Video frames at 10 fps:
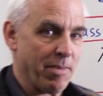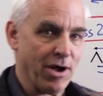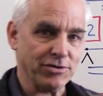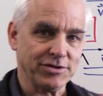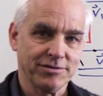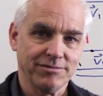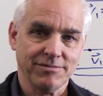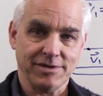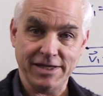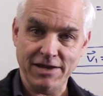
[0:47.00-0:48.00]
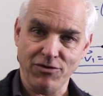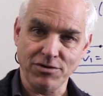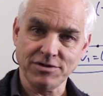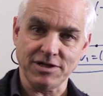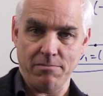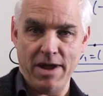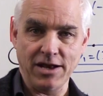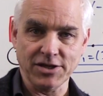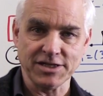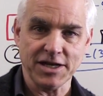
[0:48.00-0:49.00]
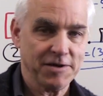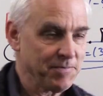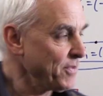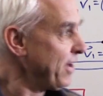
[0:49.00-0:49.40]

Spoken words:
about levers and balancing,